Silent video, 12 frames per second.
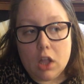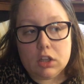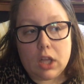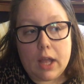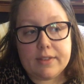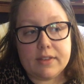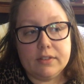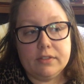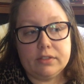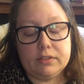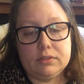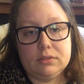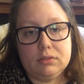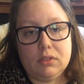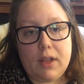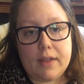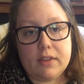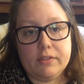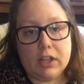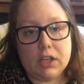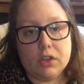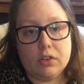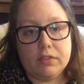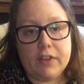lots of
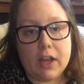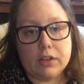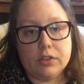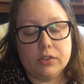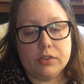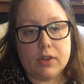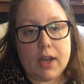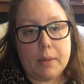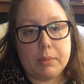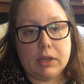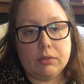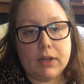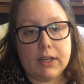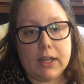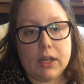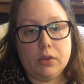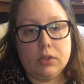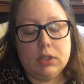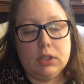unknown factors are happening right now.